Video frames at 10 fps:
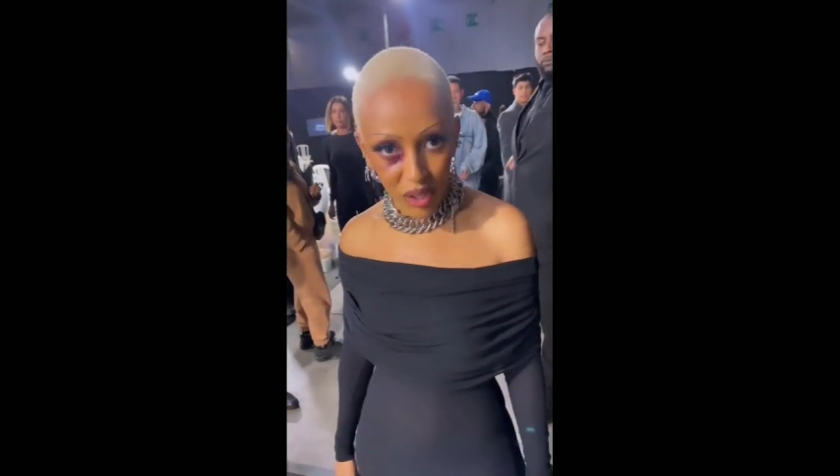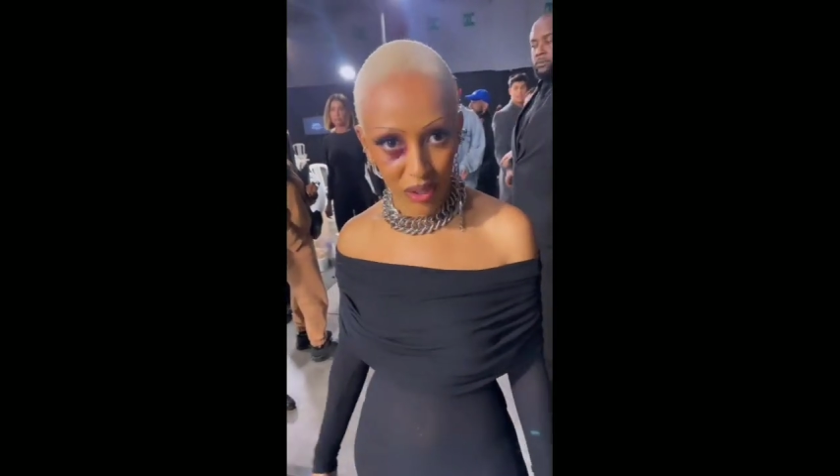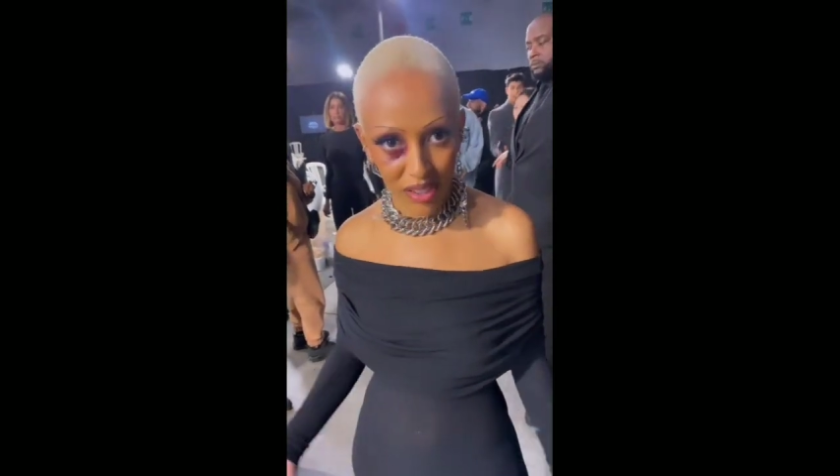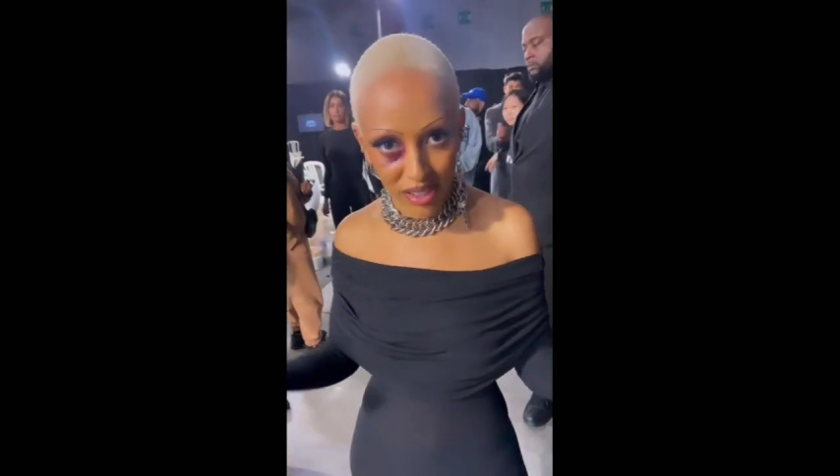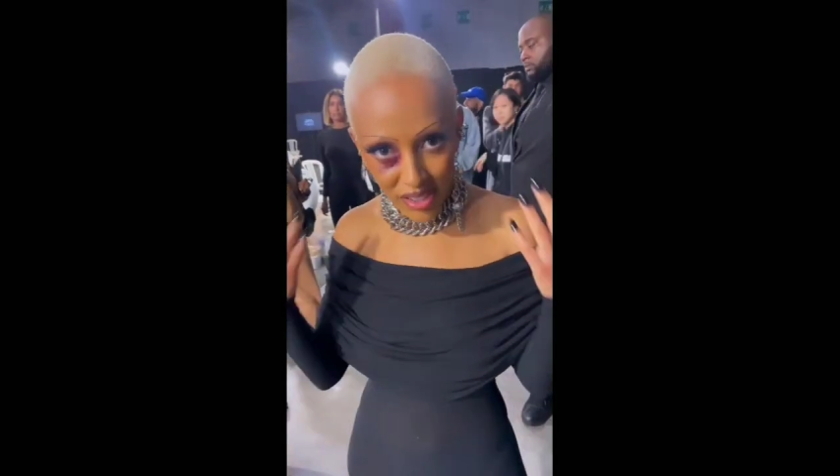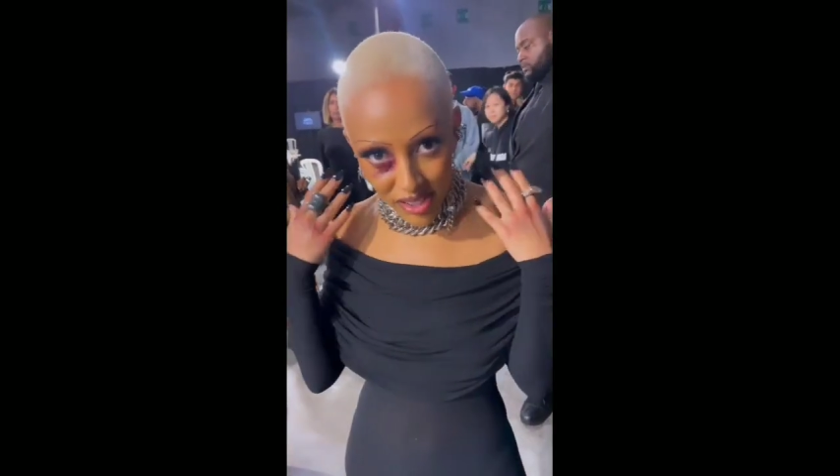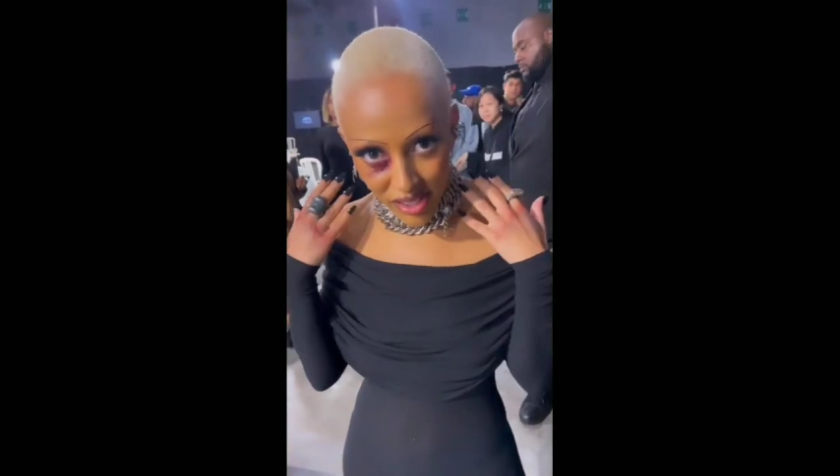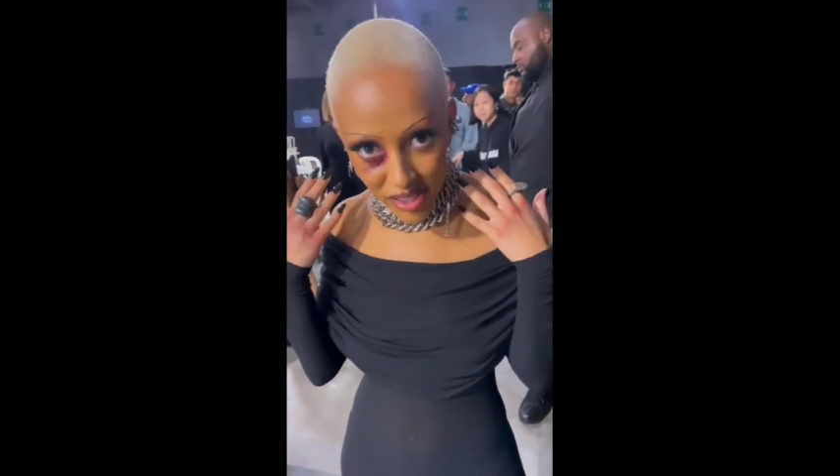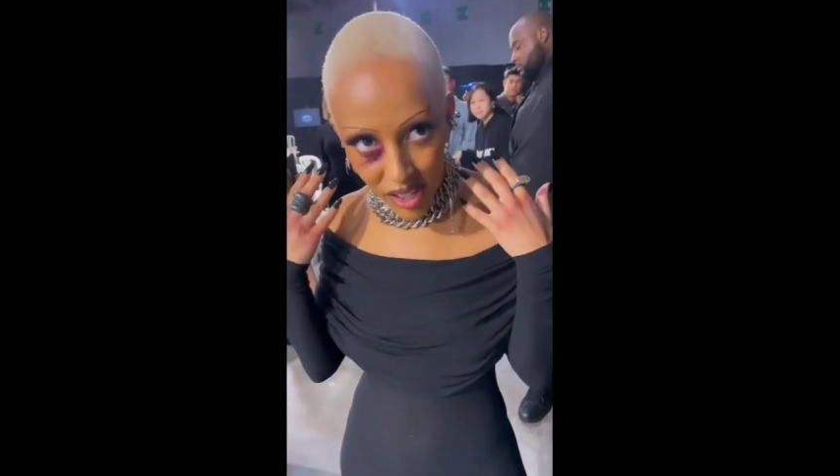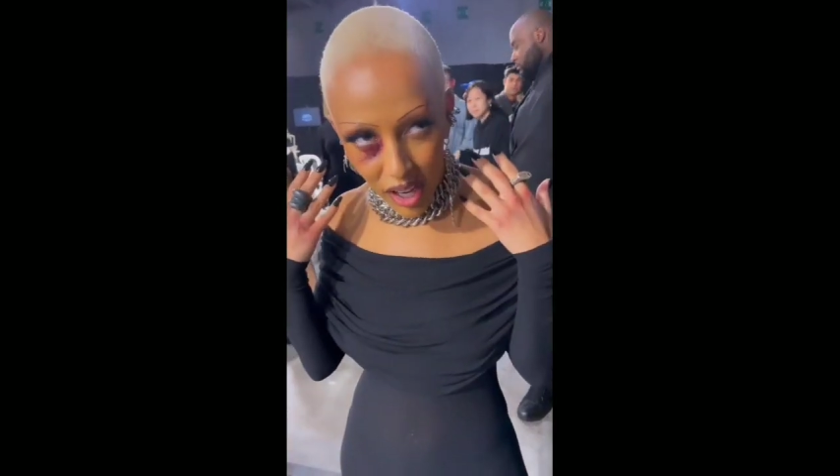She
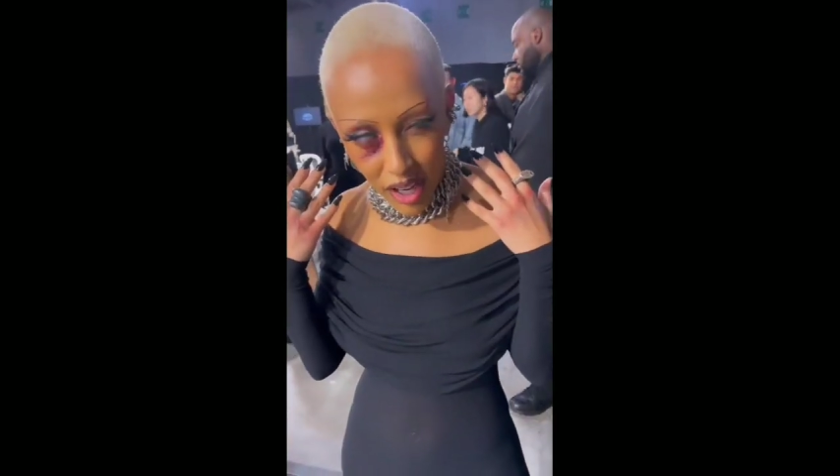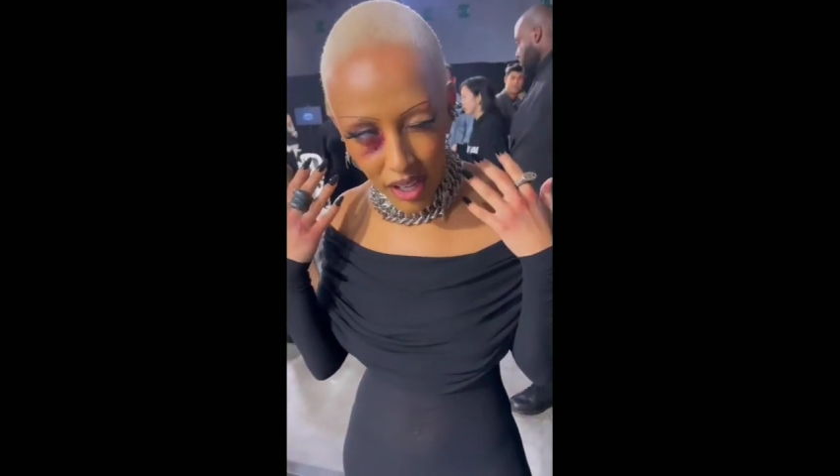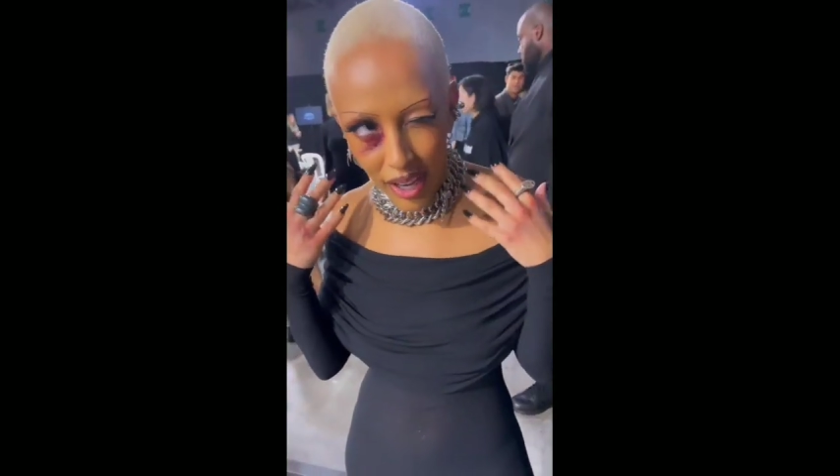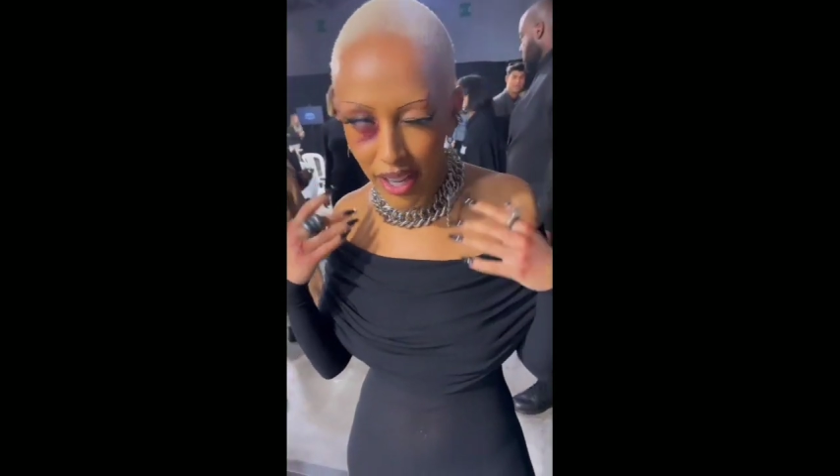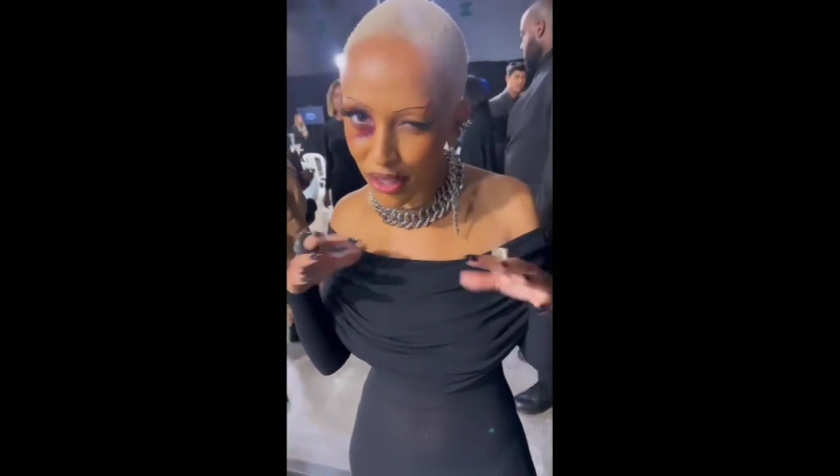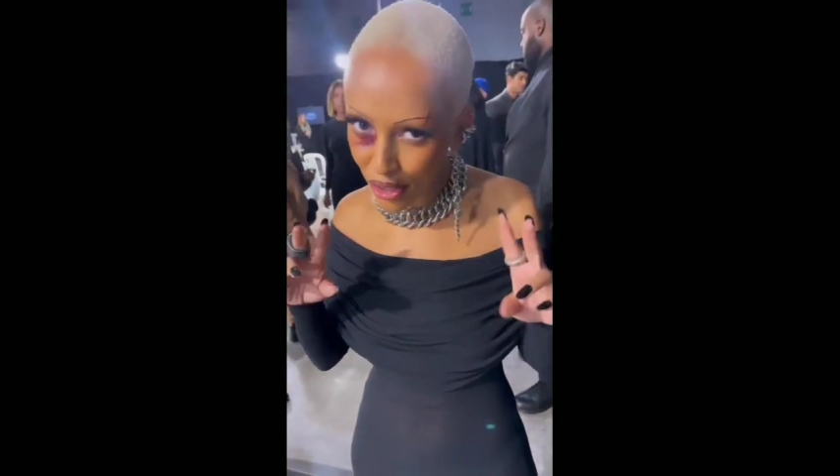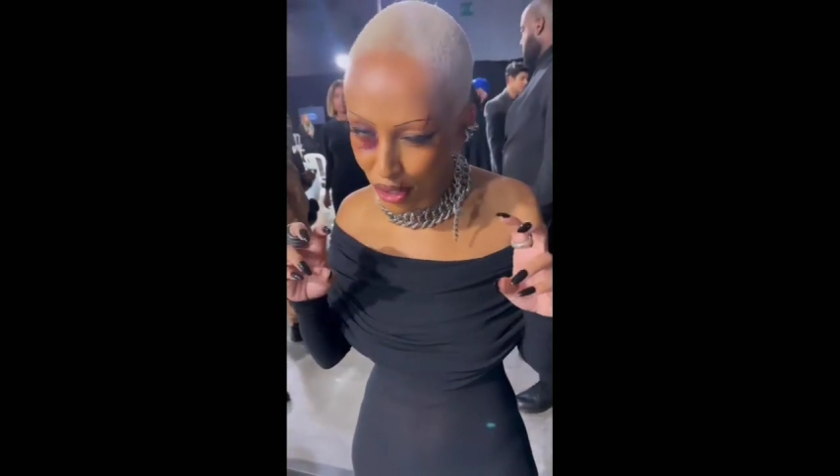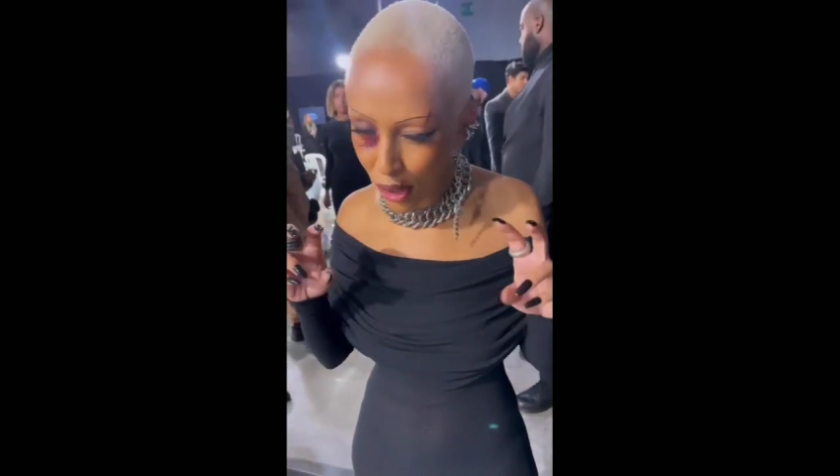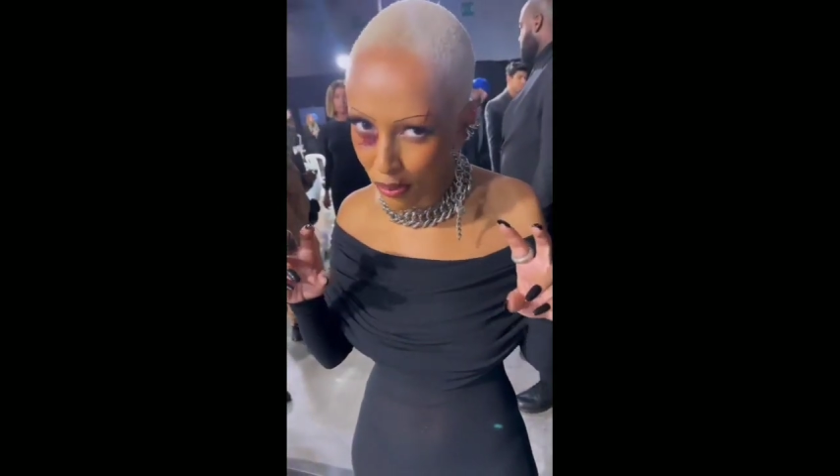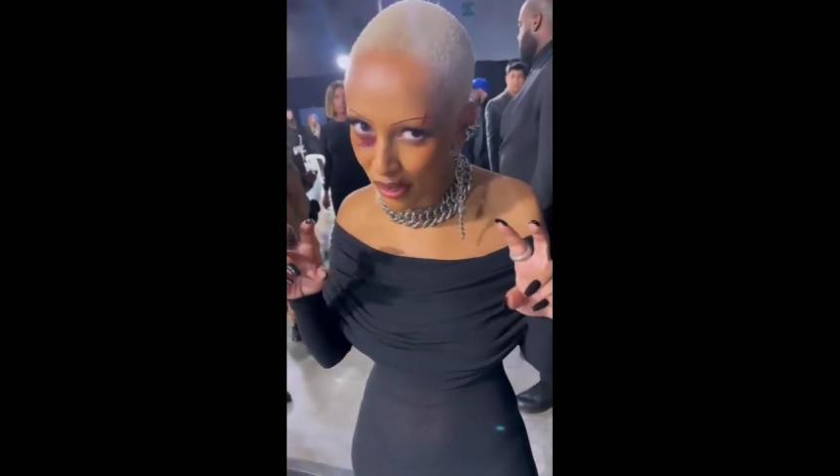had, you know,
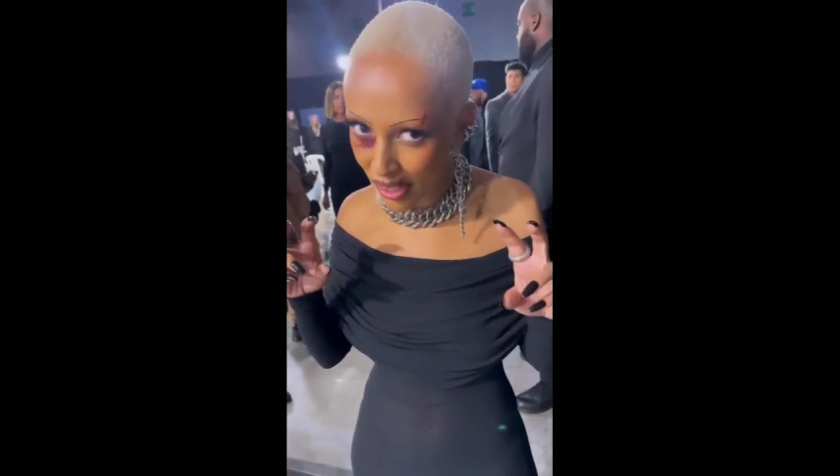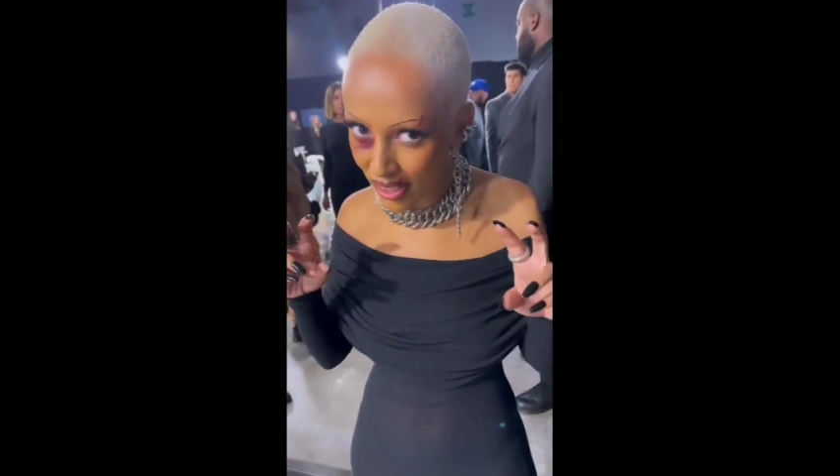very